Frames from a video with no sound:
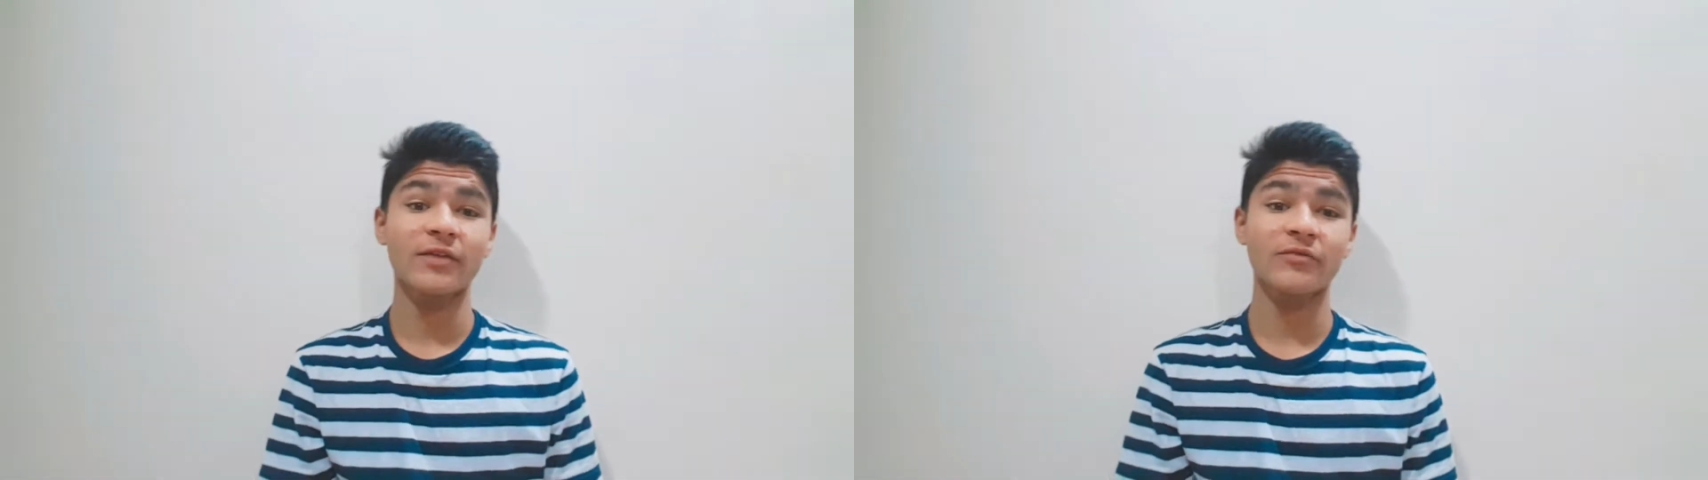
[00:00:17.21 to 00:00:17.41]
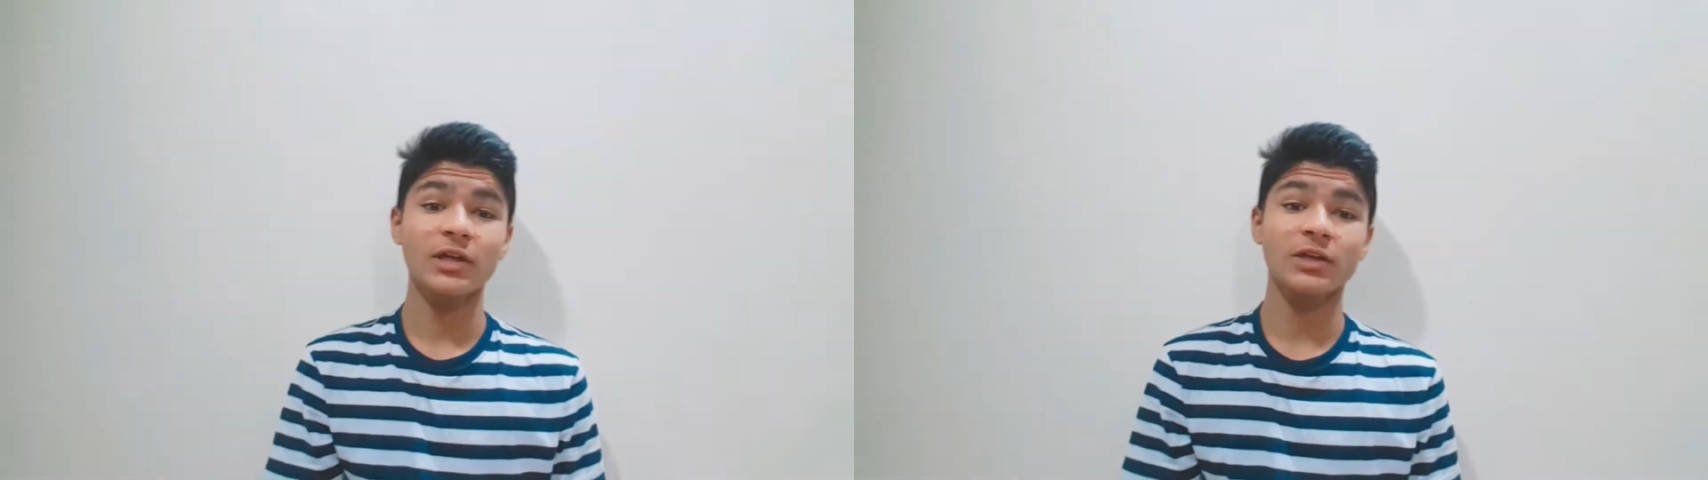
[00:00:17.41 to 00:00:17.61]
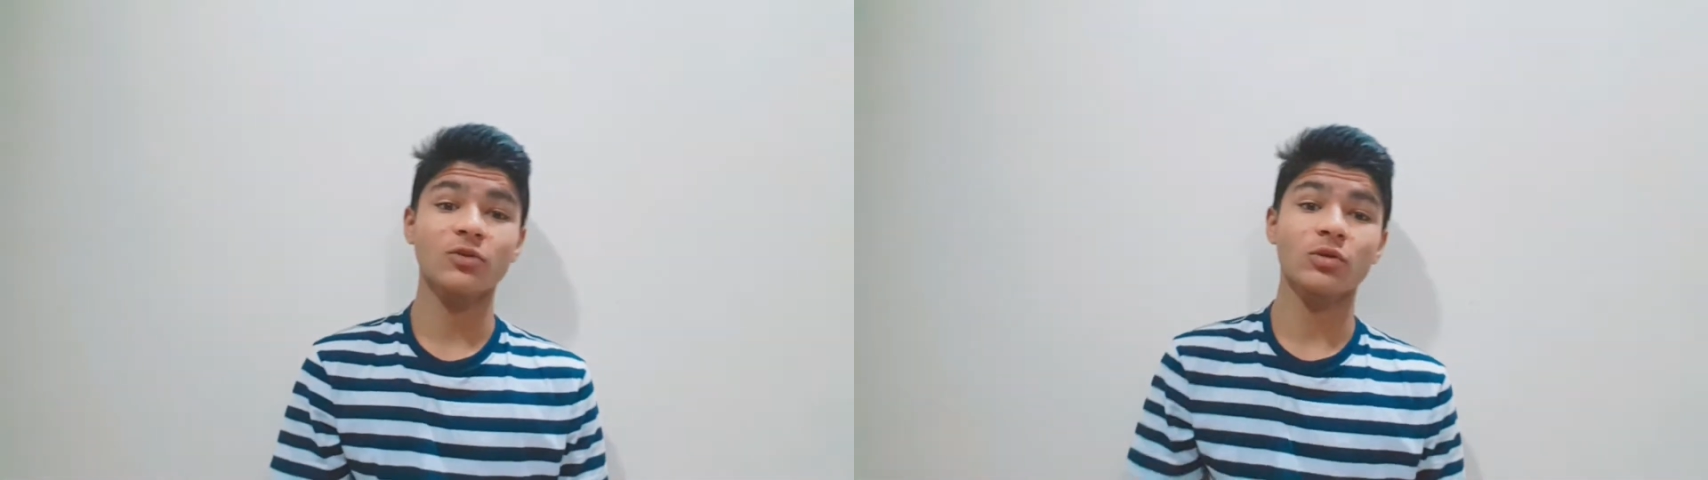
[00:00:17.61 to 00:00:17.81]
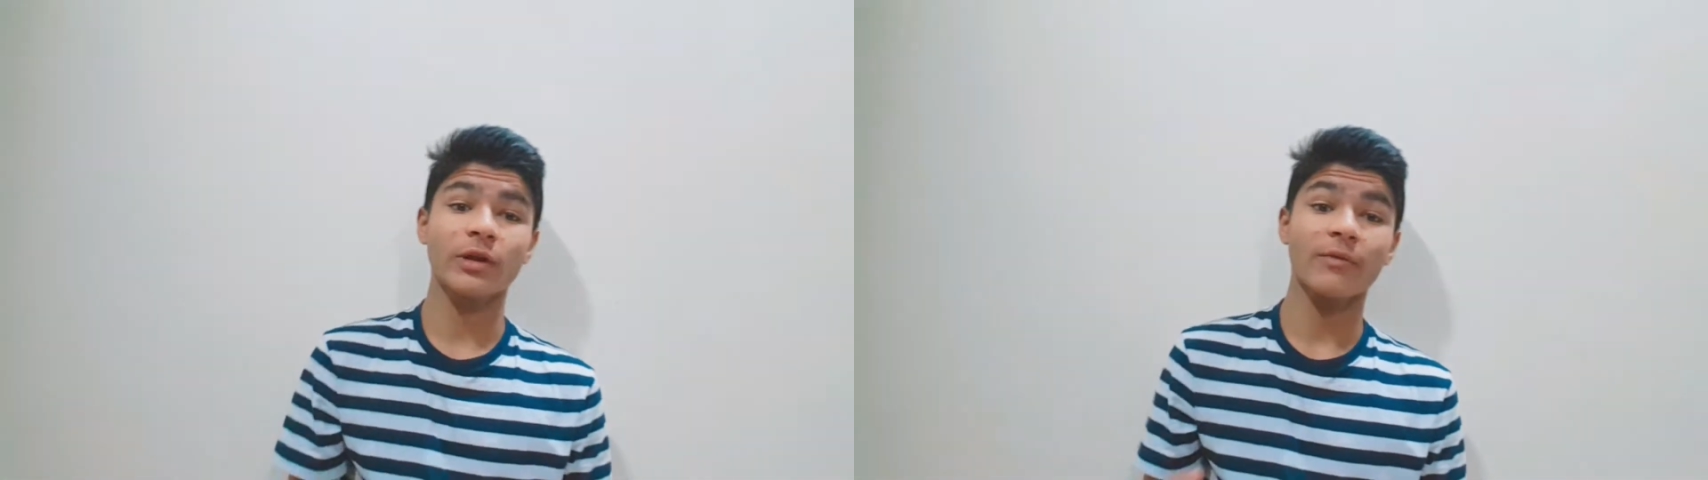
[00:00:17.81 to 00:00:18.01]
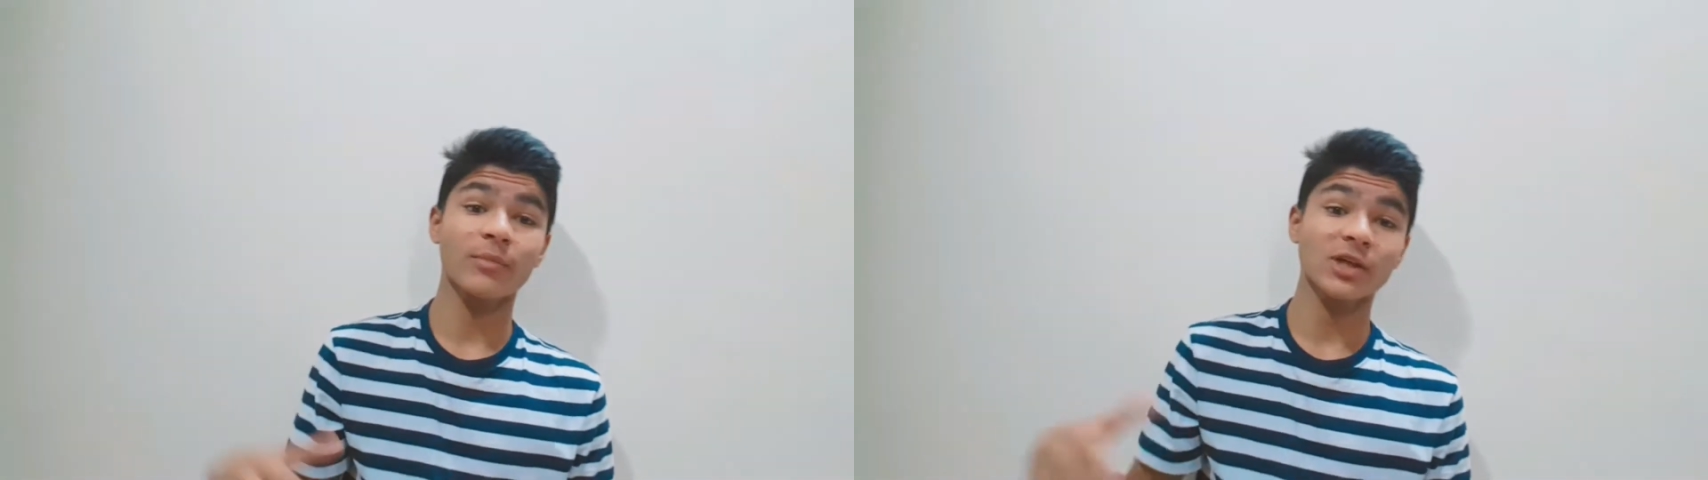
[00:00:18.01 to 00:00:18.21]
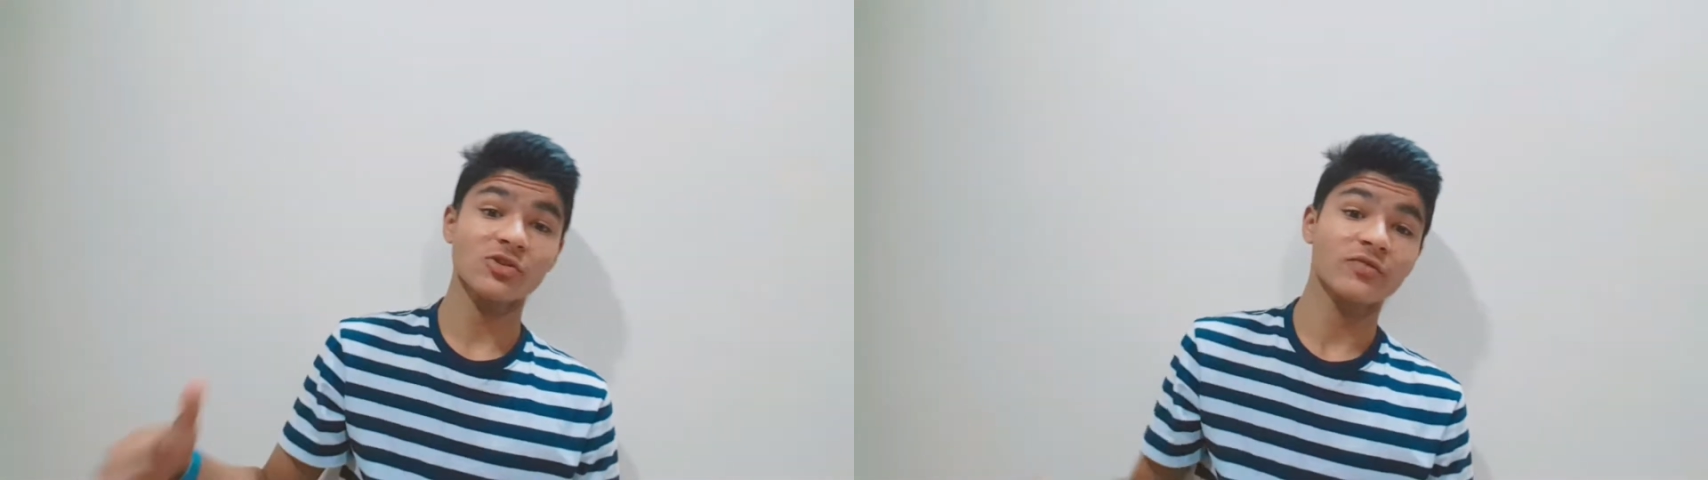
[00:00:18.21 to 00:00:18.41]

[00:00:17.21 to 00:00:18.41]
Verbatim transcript: we don't have much of